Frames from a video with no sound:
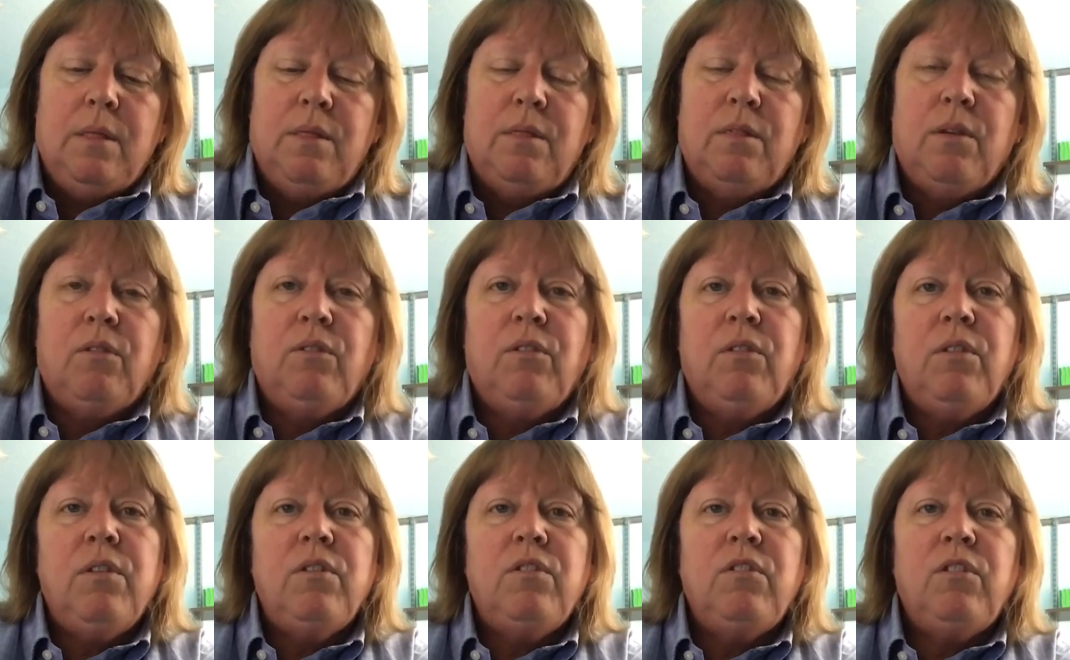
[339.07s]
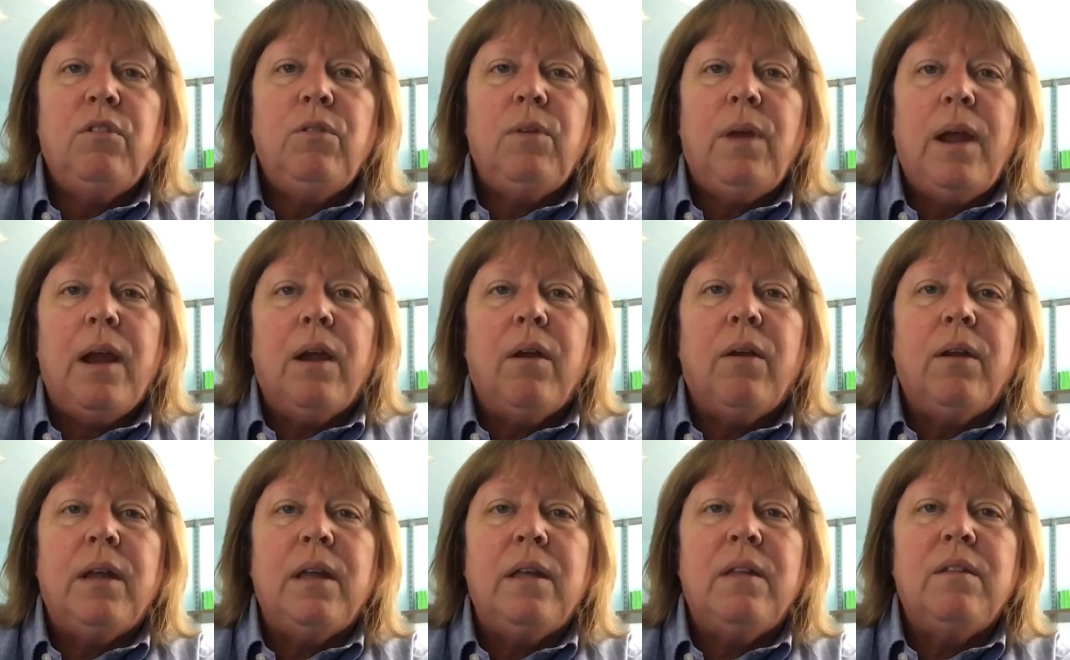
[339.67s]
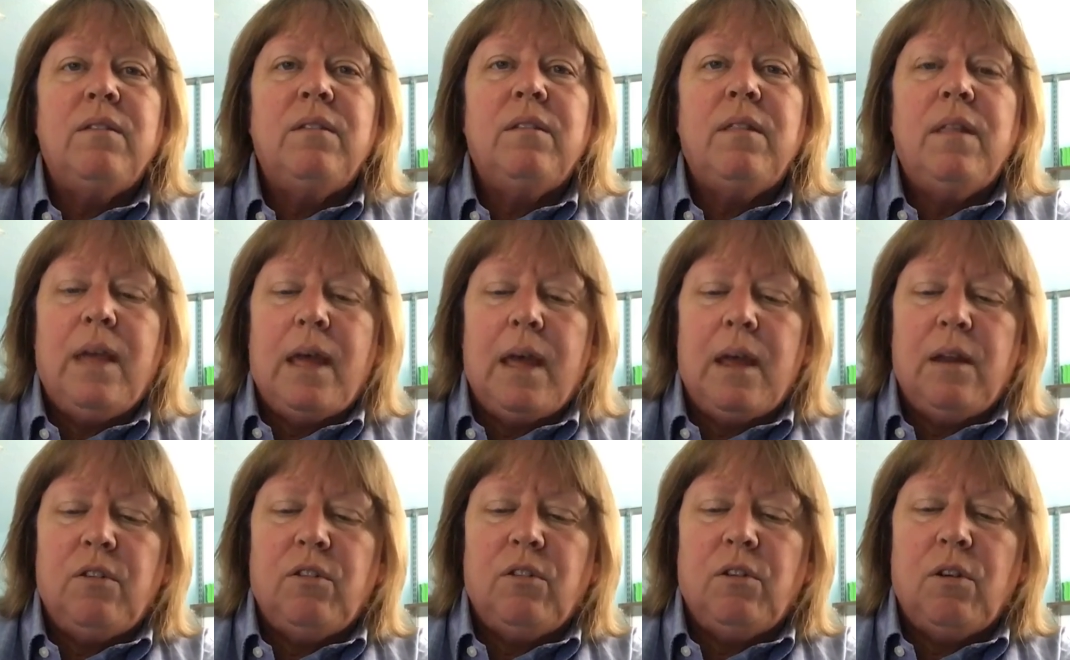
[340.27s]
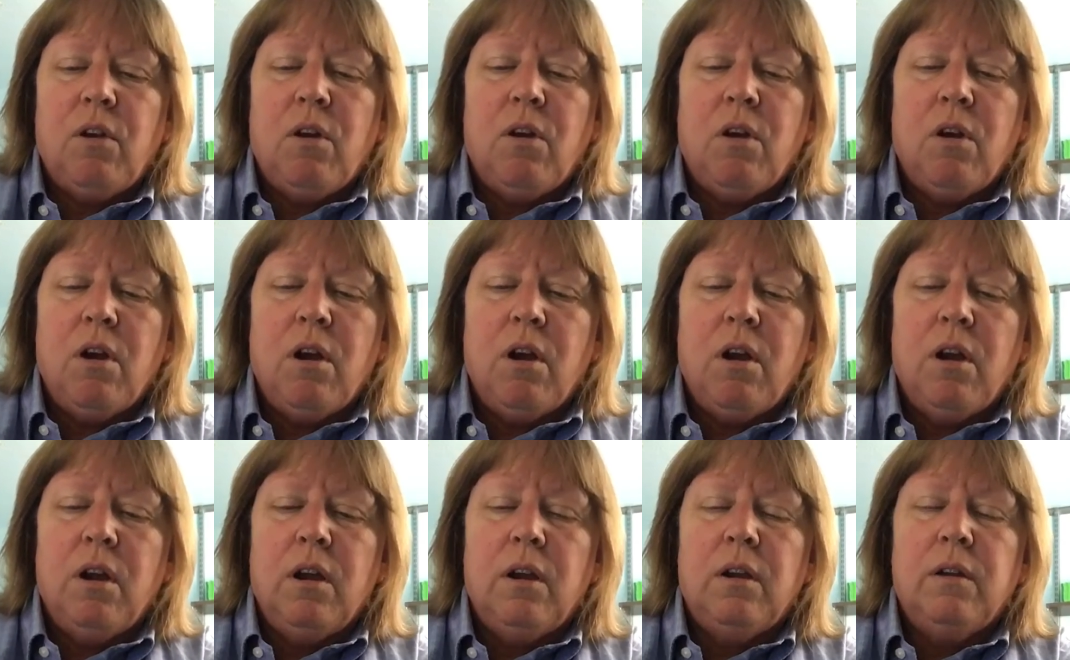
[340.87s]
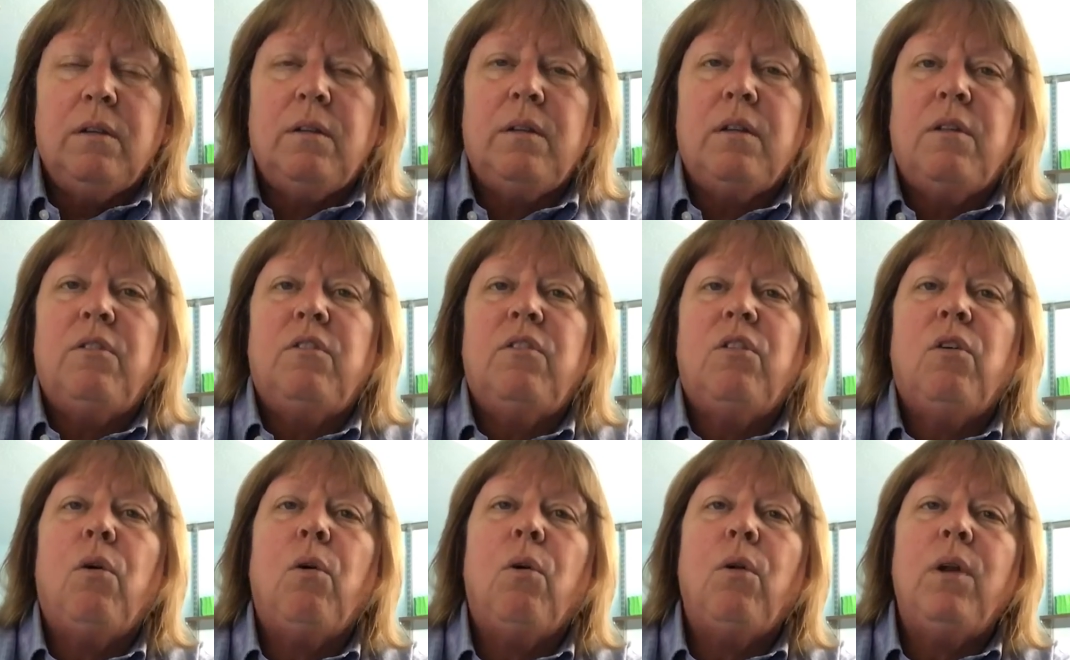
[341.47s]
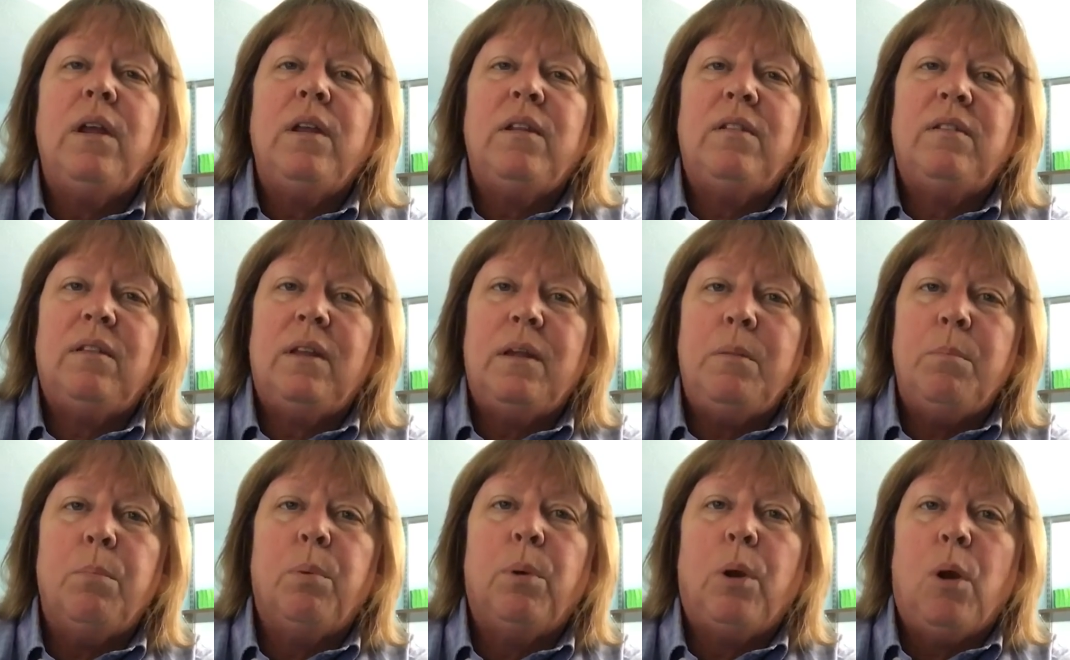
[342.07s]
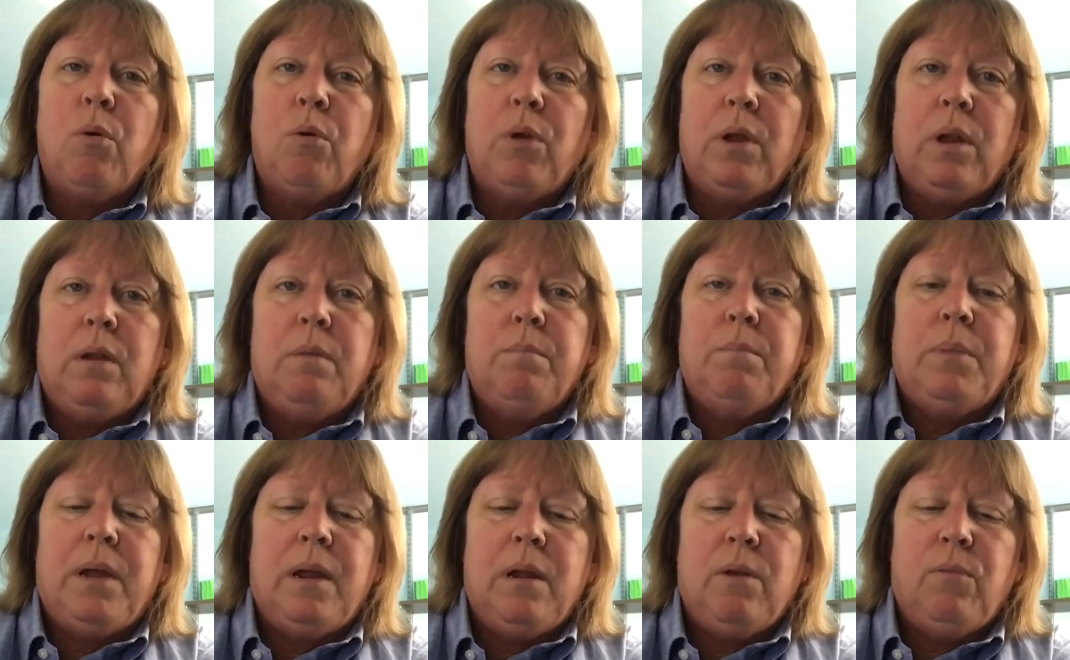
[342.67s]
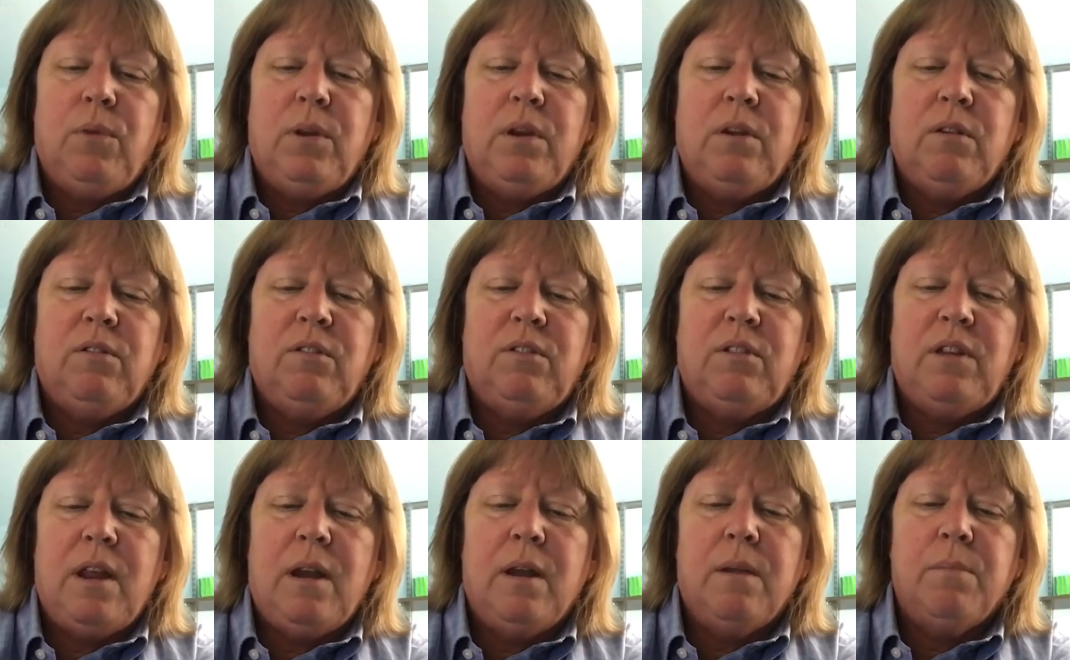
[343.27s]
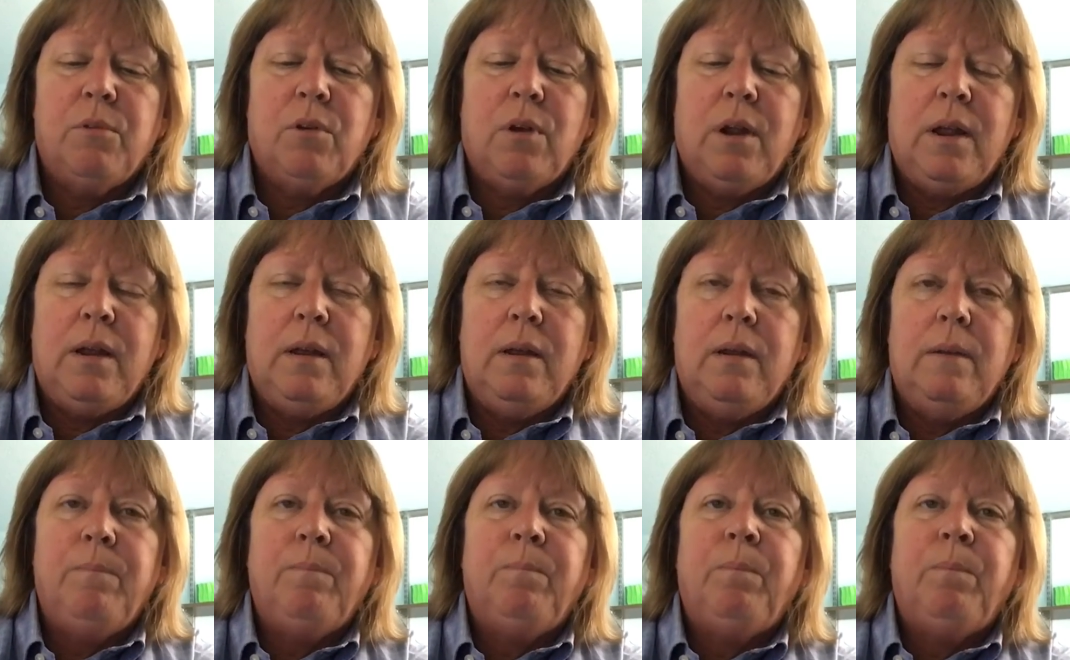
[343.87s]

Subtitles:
Those are the two areas that are notoriously broken by a Windows 10 upgrade.